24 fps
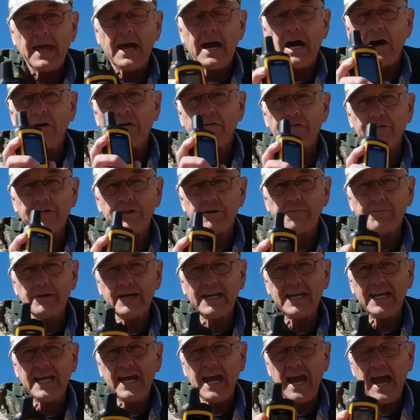However, the
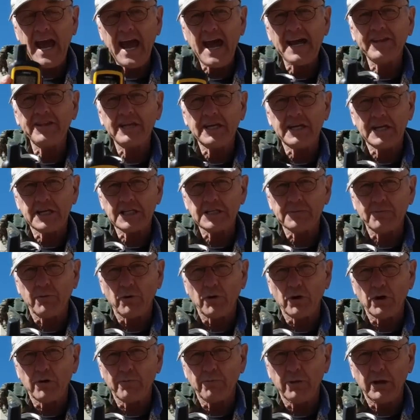Mini and the
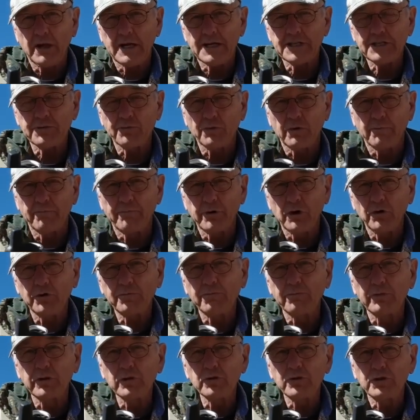Explorer Plus will both
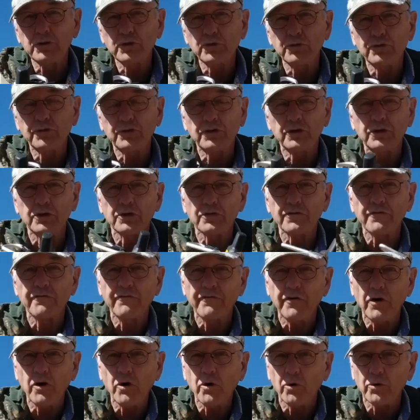Bluetooth to your
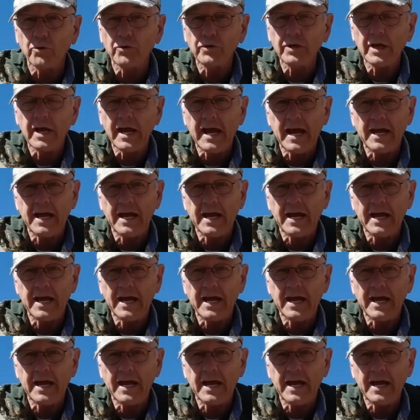phone,